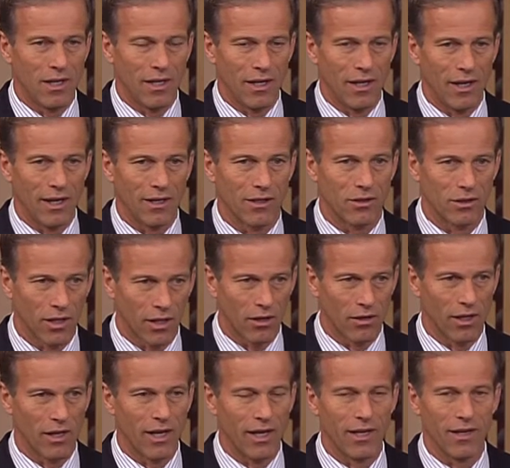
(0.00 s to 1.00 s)
And
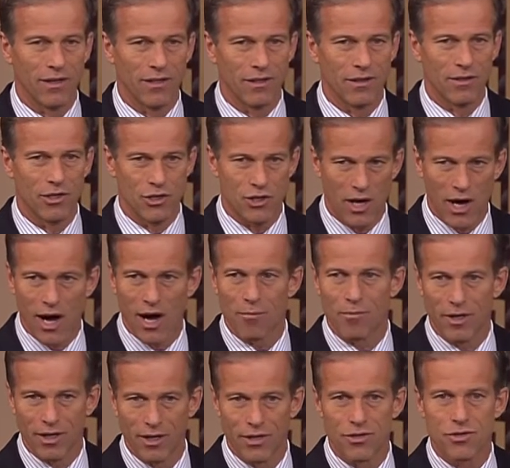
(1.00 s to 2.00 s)
clearly, the job
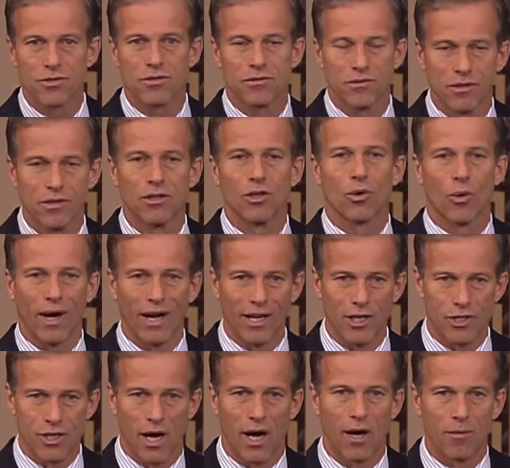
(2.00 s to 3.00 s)
is creating
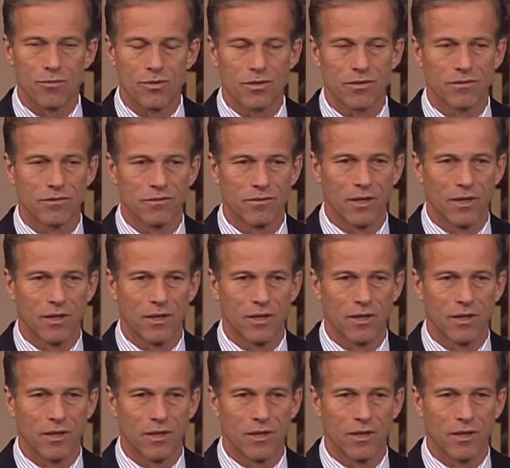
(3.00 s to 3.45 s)
jobs,